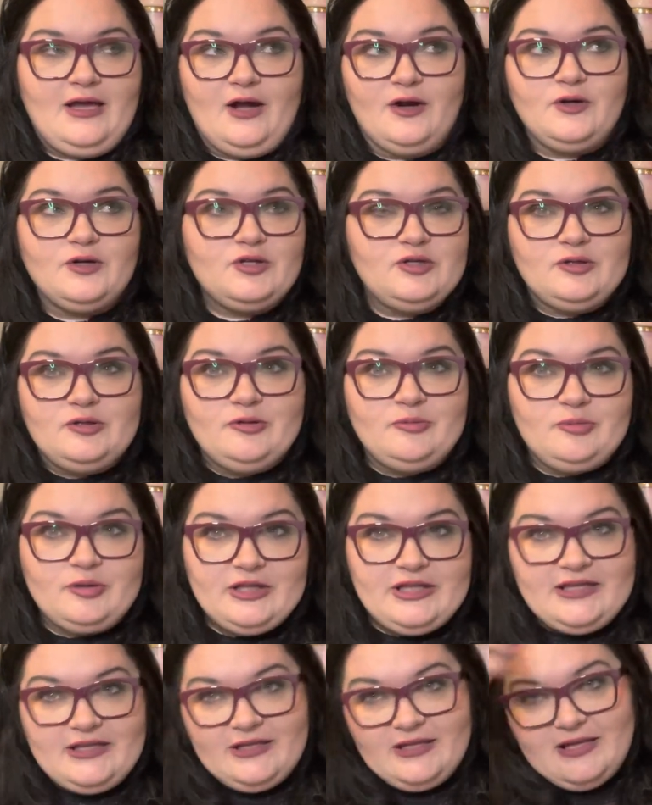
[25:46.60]

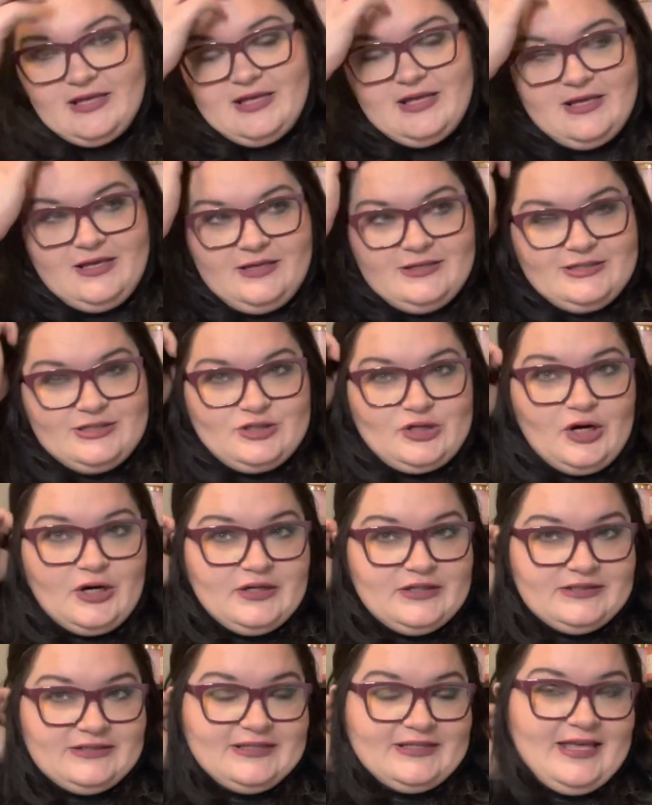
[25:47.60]
arguably
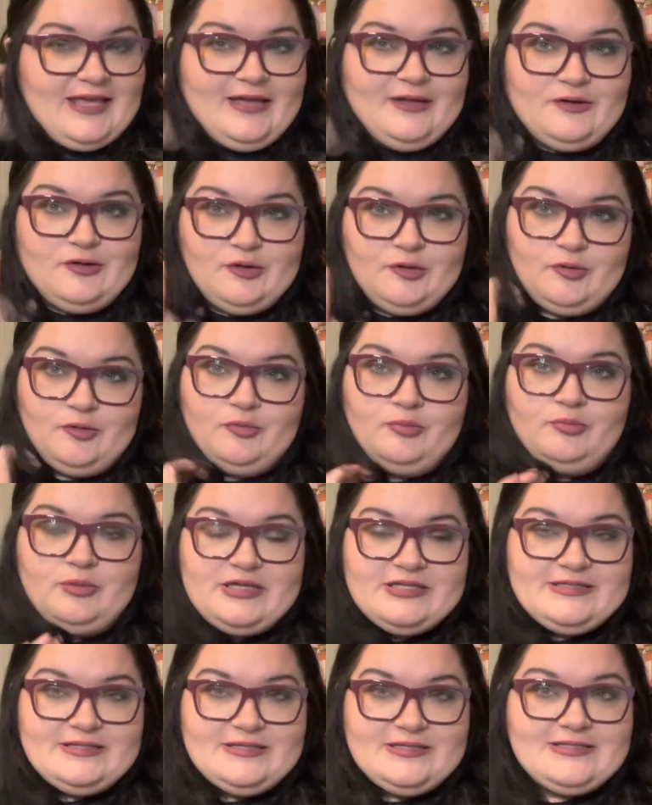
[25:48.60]
started the candle
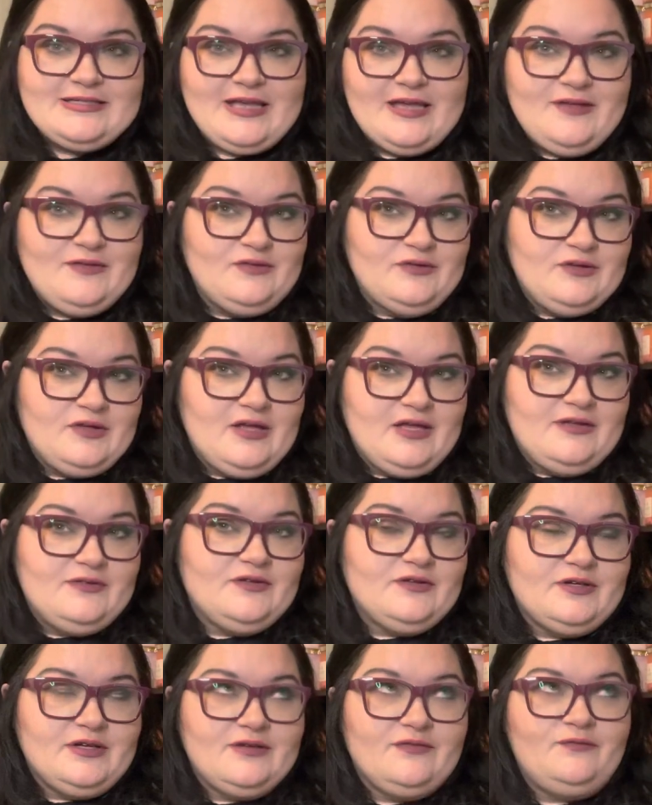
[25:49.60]
business in, in
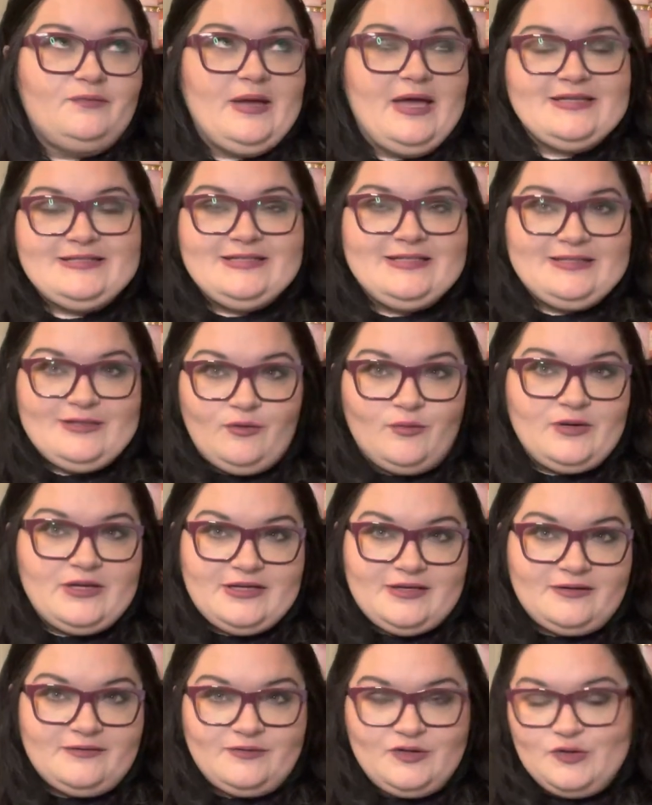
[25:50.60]
the capacity that
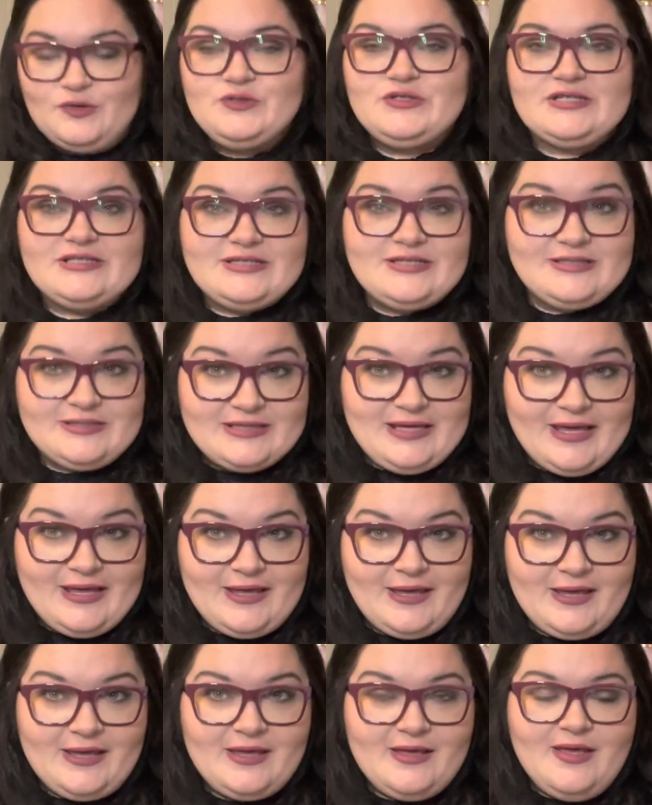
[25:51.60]
we use it
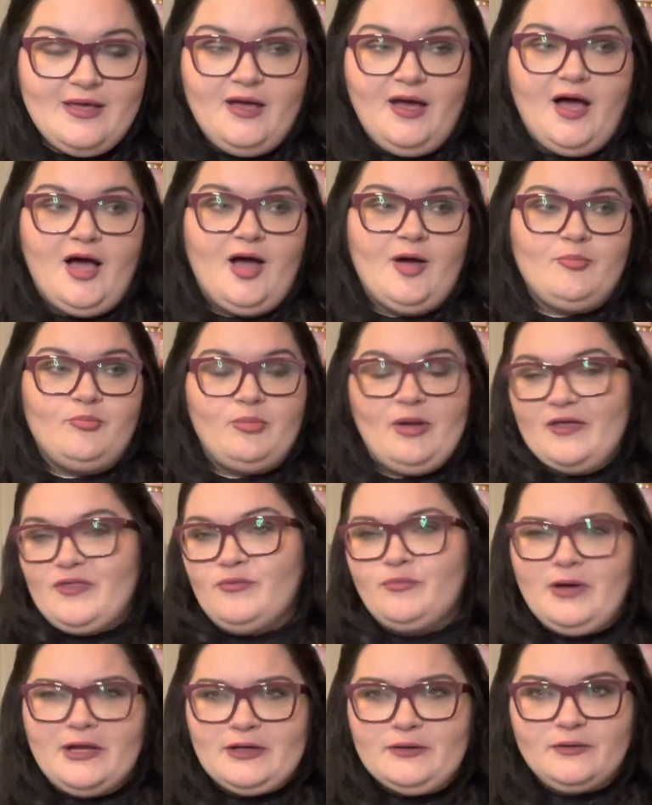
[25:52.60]
today. Um, Bath &
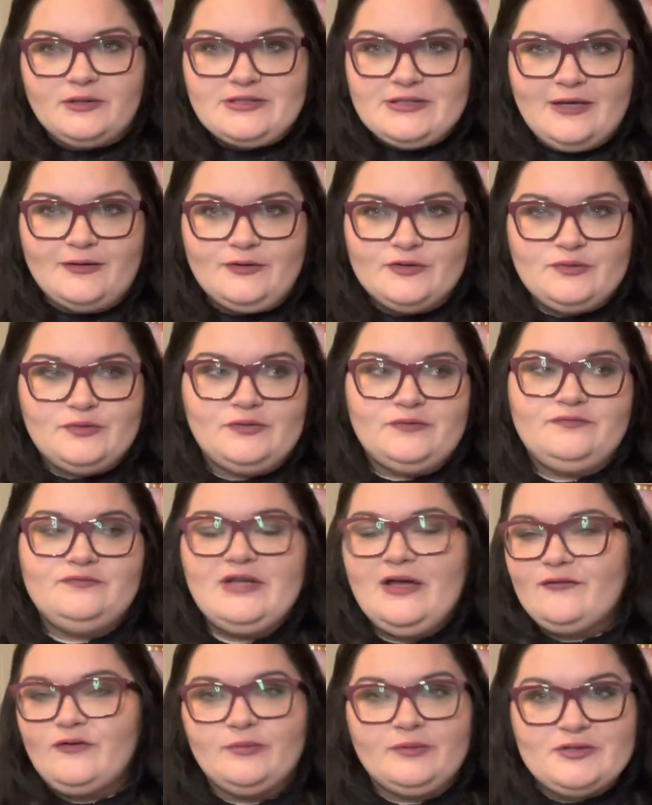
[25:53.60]
Body Works candles would have
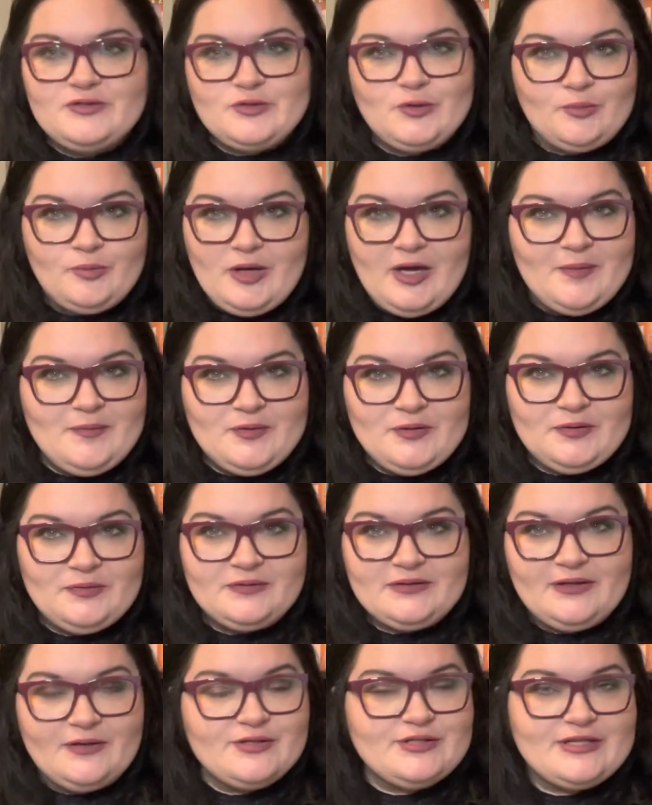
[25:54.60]
never been so popular
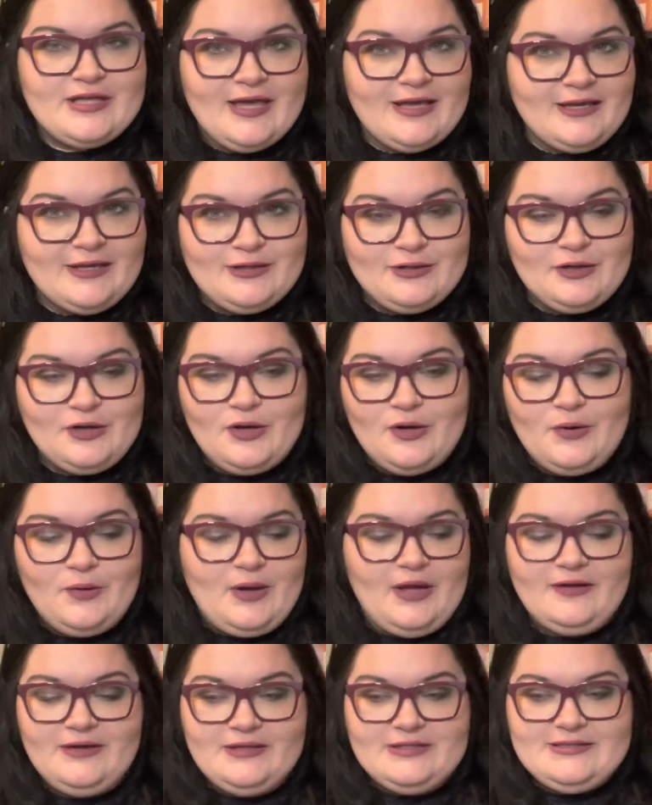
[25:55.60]
without Slatkin and Co.
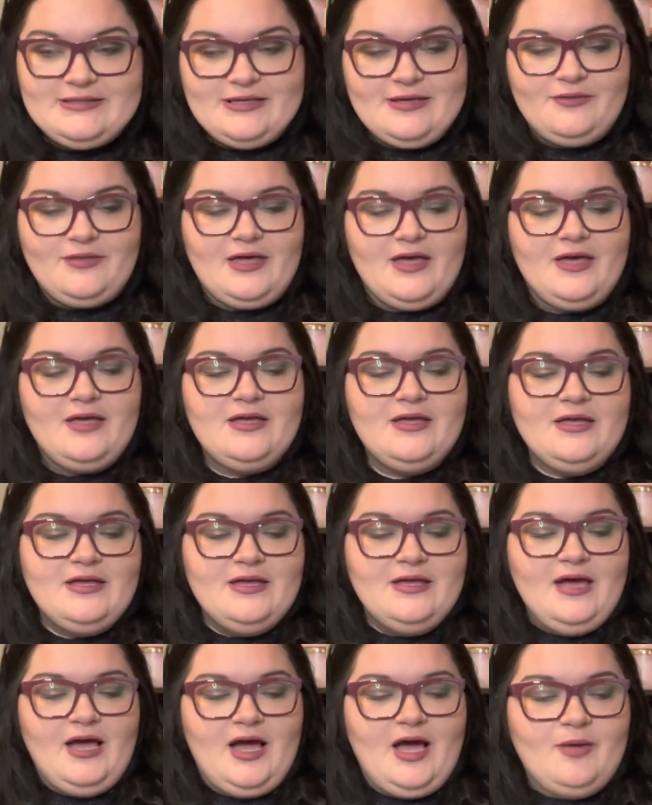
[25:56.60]
I can say that.
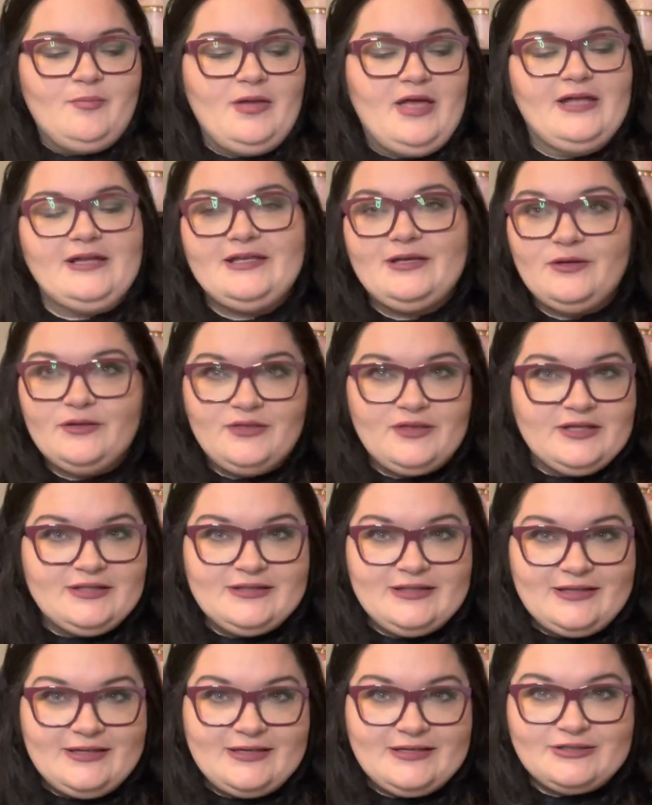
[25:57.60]
Um, anything
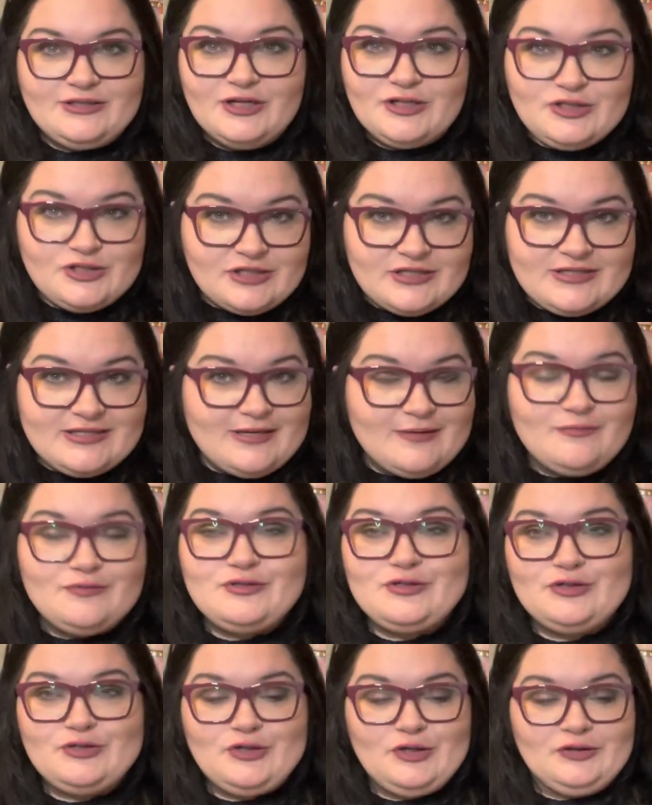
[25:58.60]
that he touches seems
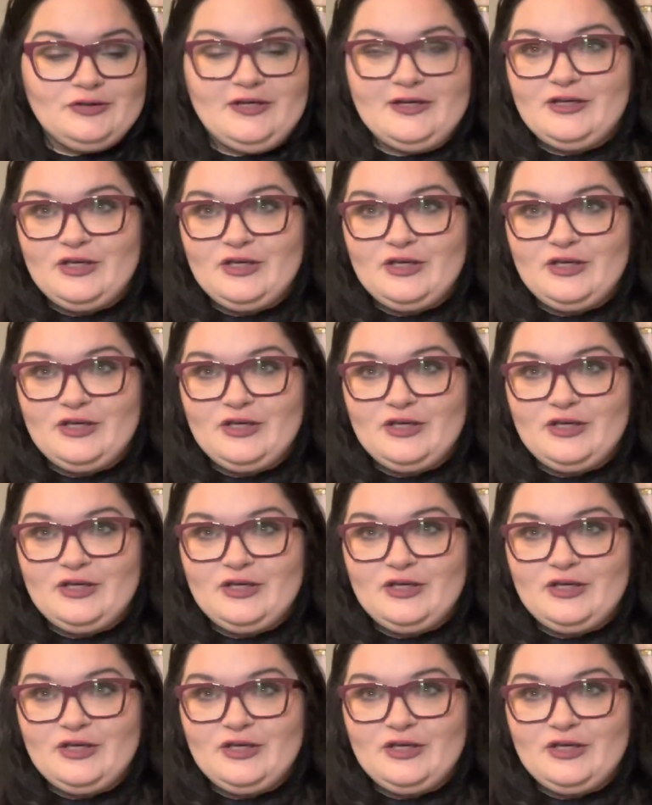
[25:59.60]
to turn like